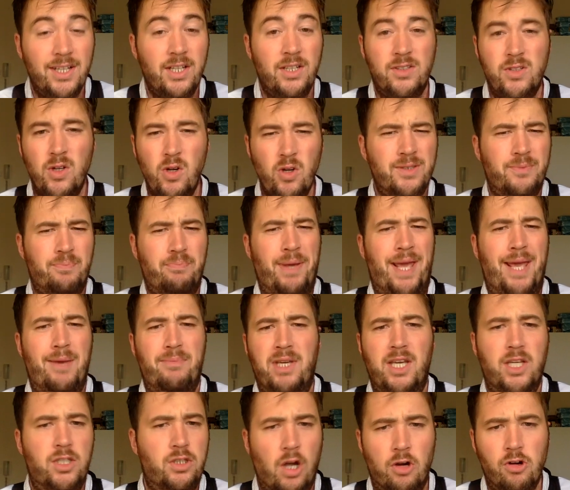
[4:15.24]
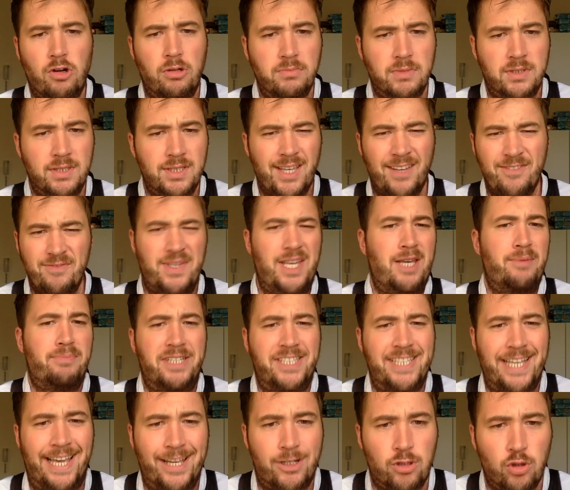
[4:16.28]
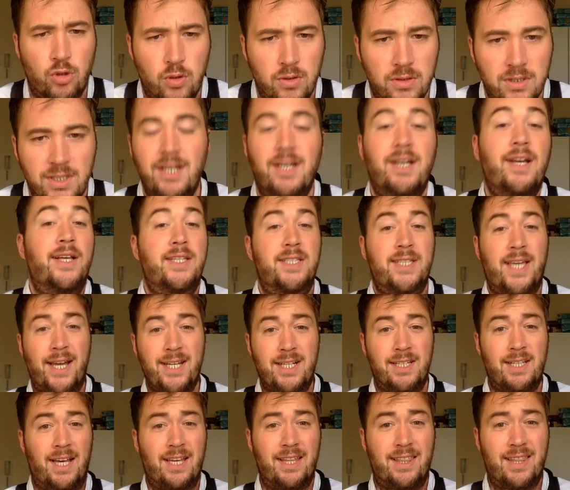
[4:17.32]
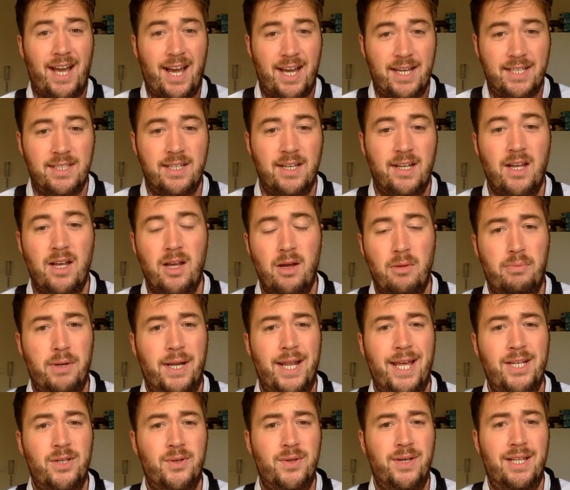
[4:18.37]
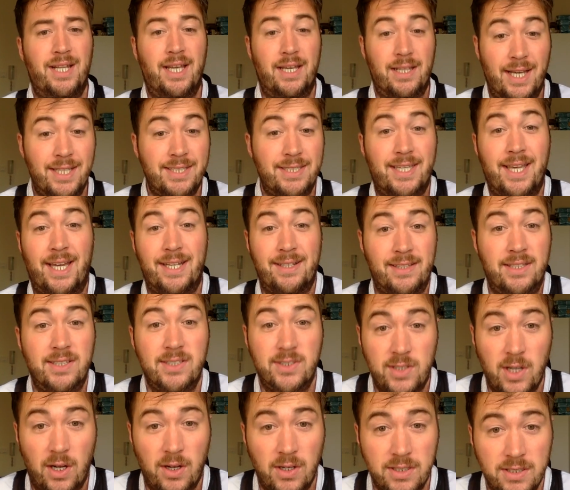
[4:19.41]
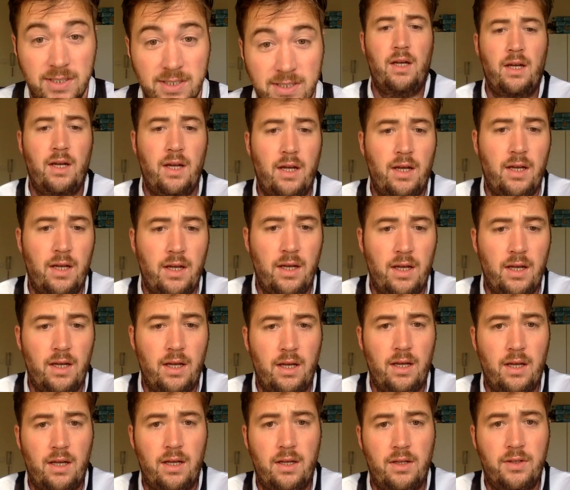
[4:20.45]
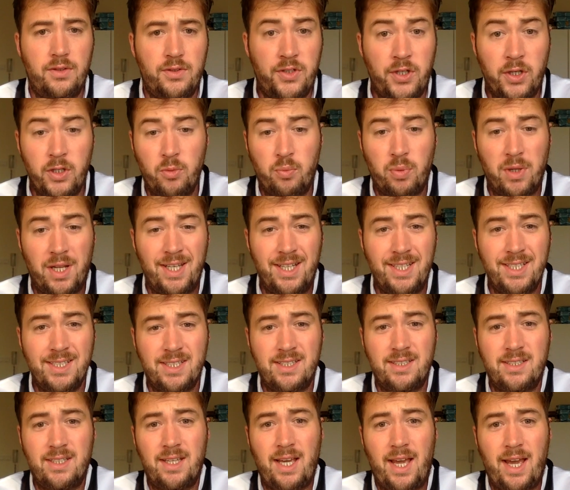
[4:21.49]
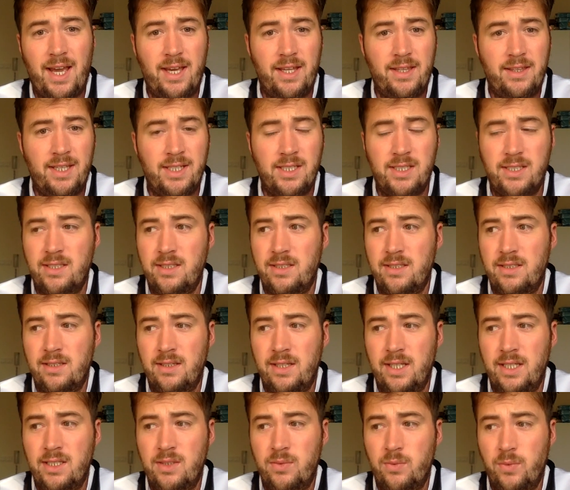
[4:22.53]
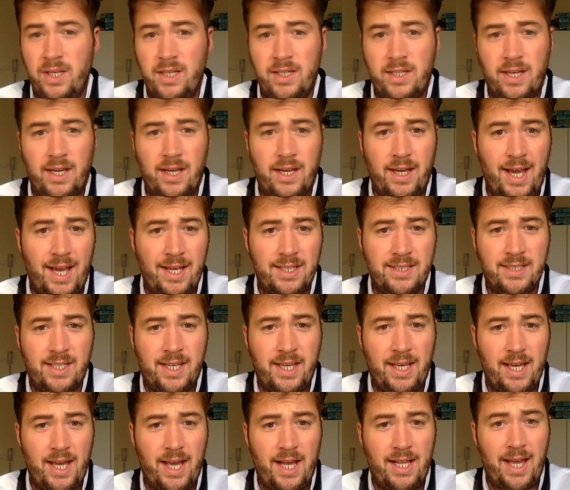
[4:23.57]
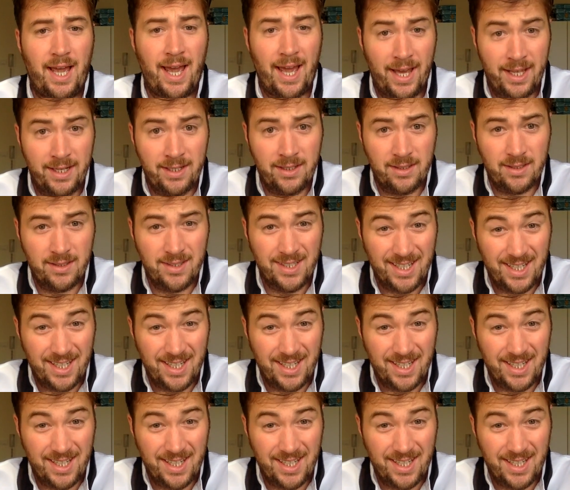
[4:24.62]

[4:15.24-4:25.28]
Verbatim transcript: Don't pay me in dirhams. Give me a potato. It's kind of like that. But anyway, like let's get to the stocks. Two plays uh, this this week. Uh, SKLN.